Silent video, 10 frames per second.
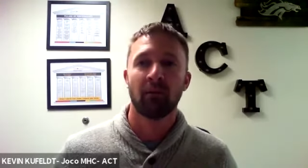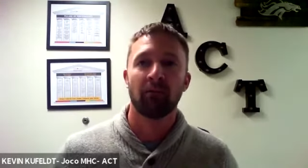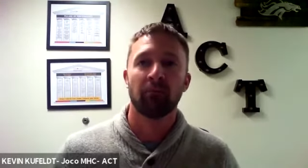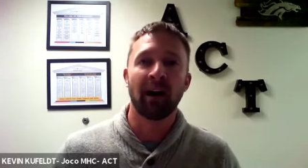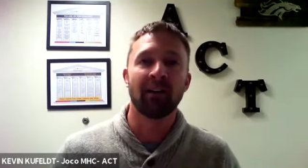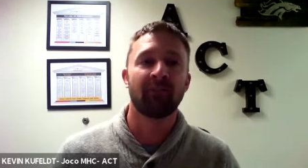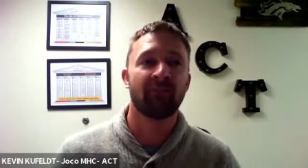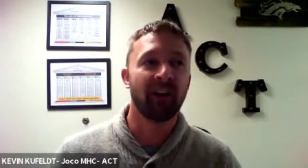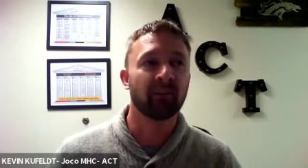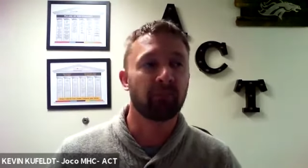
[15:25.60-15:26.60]
my
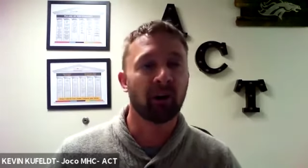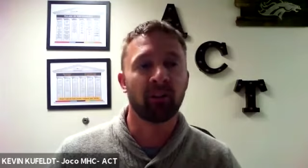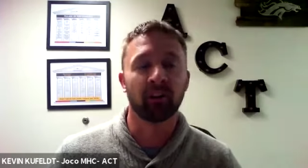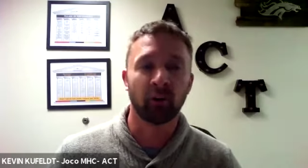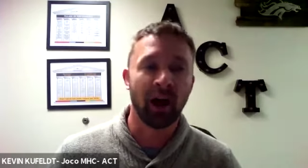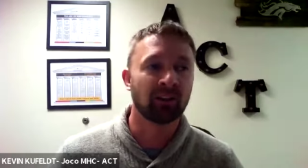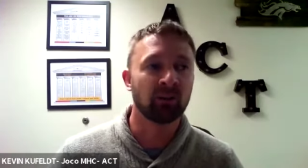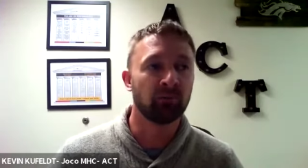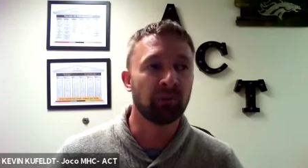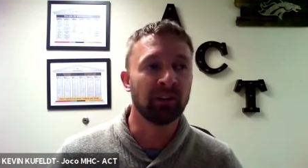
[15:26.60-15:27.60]
favorite part of the
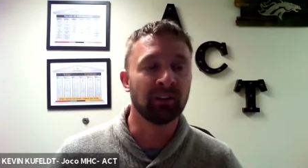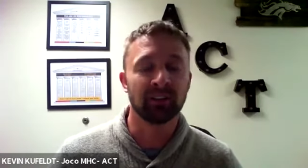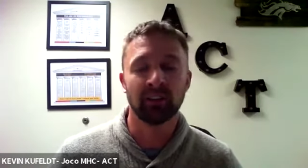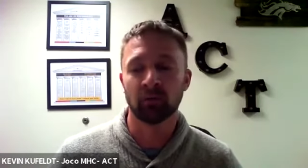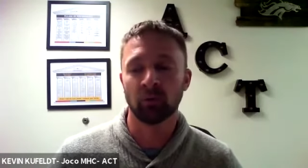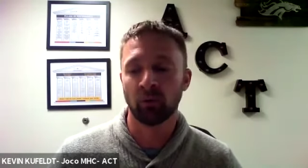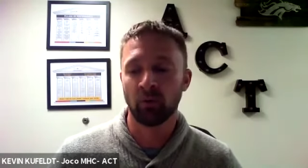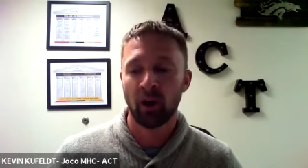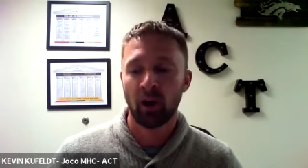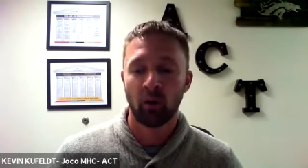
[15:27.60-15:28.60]
gratitude piece is when
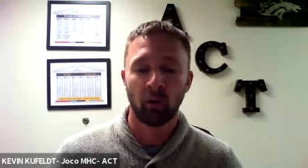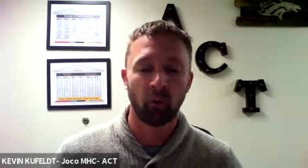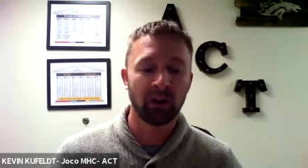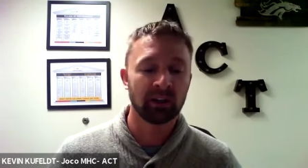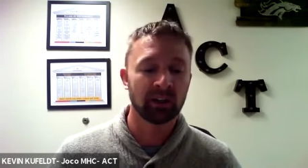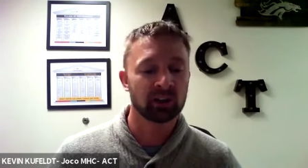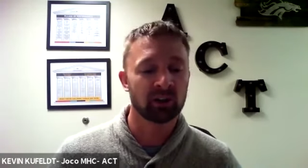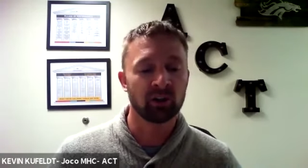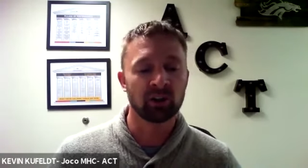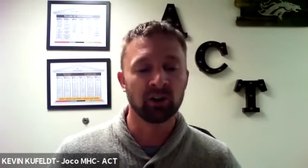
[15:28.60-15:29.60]
when we
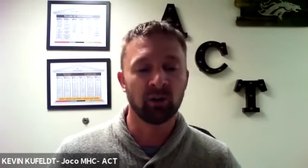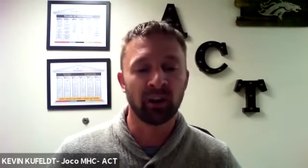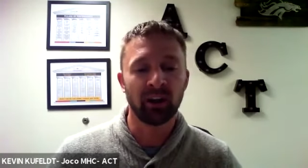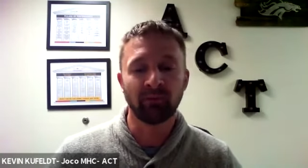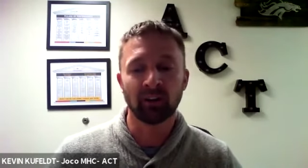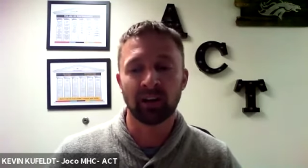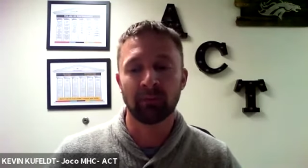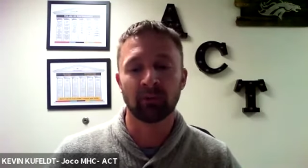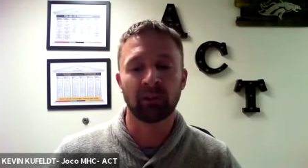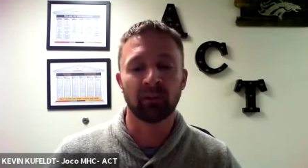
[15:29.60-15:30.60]
discharge a youth, they
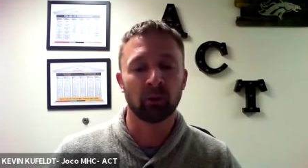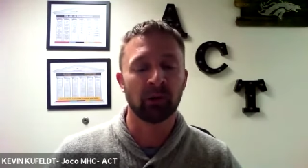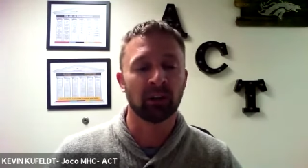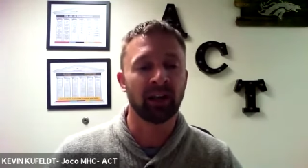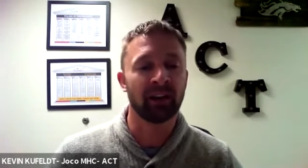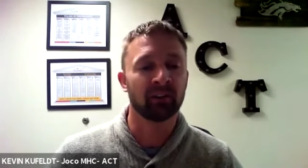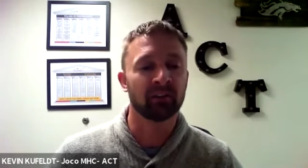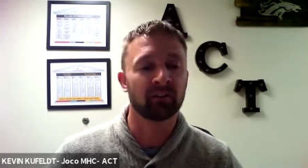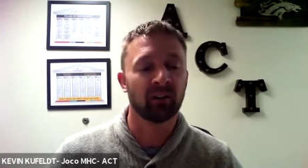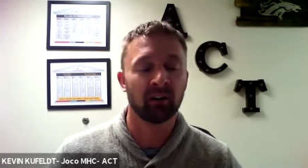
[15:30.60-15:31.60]
oftentimes leave a little bit
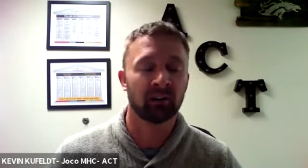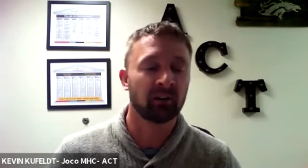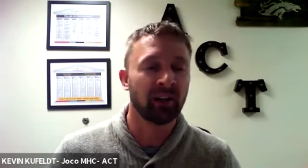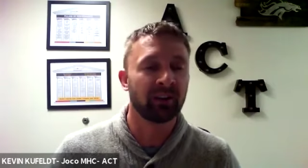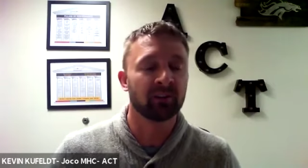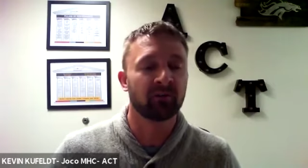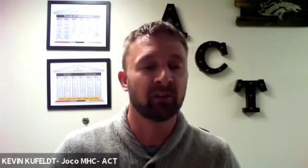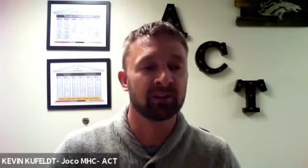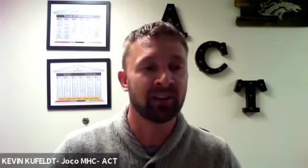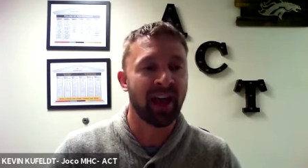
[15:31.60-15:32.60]
letters, uh, little letters for
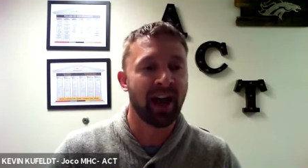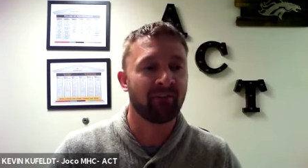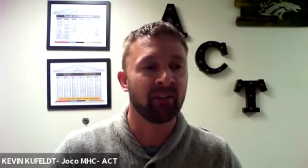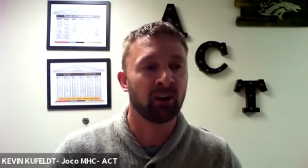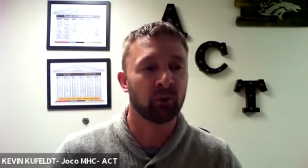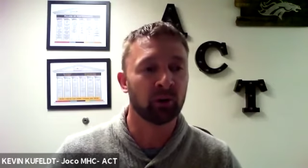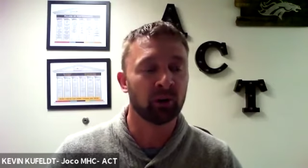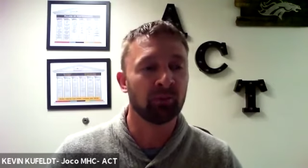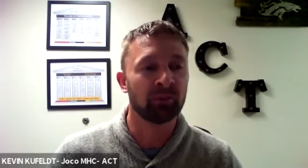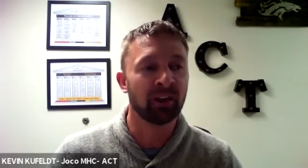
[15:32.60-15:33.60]
staff in their
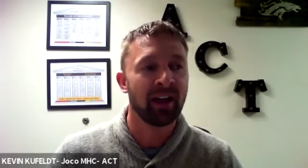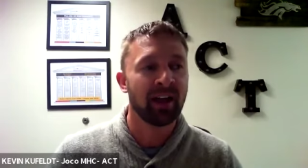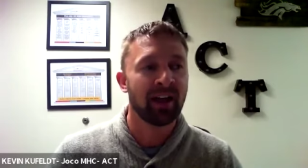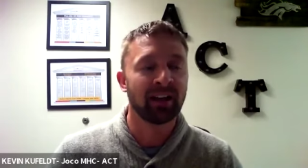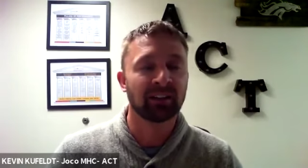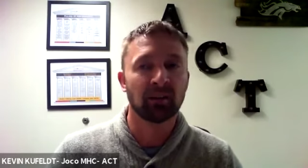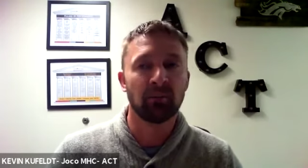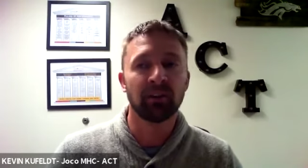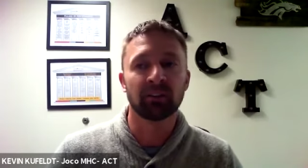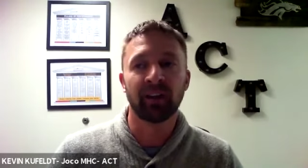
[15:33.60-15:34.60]
rooms. And some of
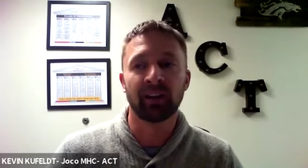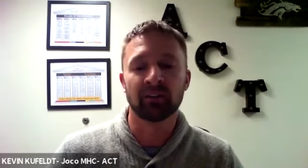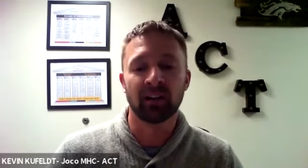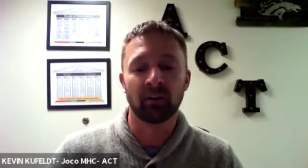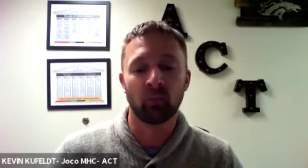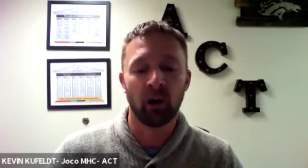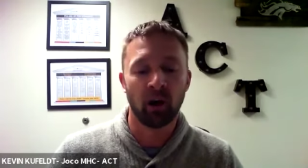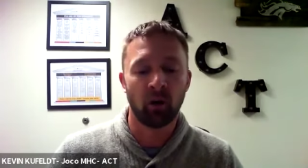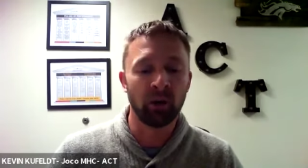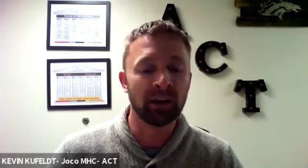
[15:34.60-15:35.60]
these letters that
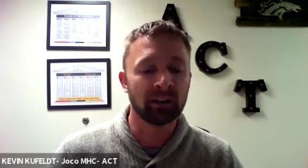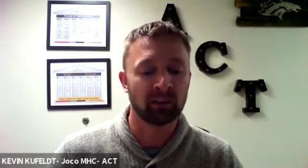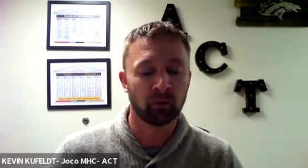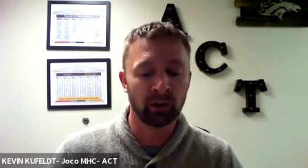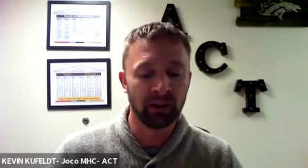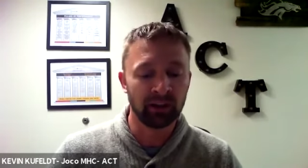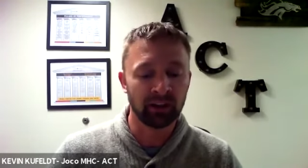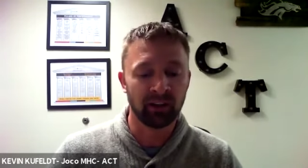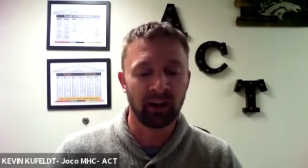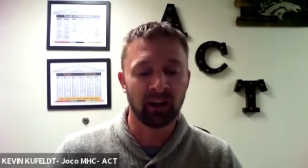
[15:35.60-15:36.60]
uh, we get to read
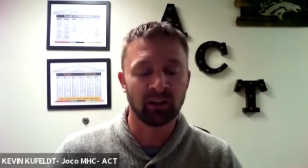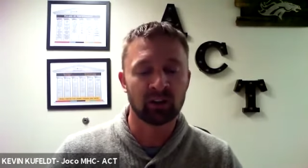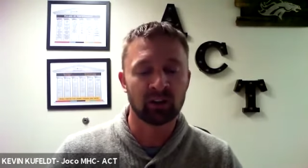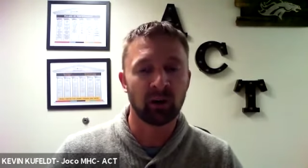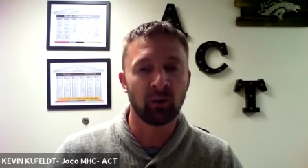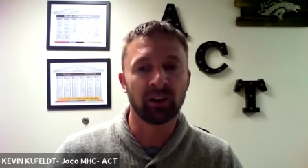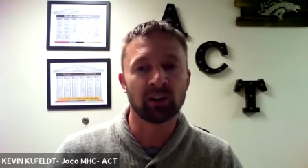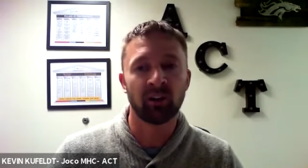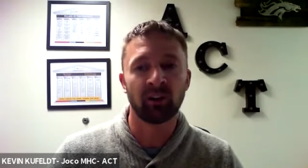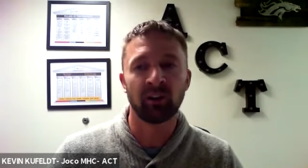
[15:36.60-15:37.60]
and, and share with each
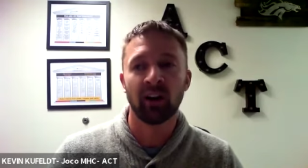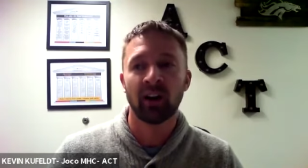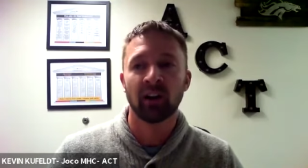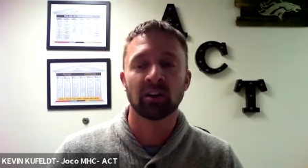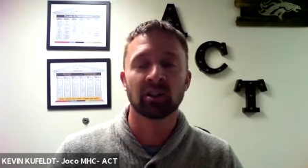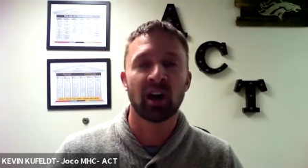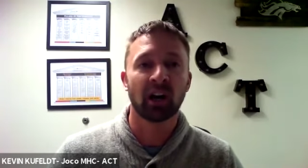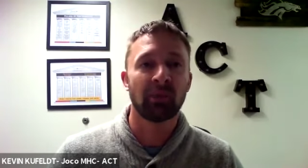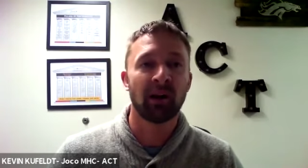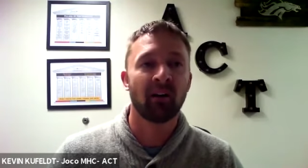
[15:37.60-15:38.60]
other just talk
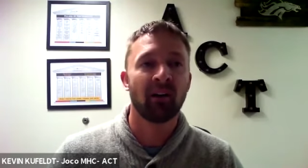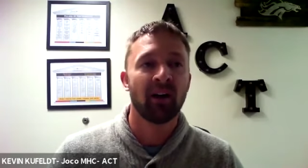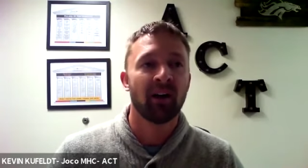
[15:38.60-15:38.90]
about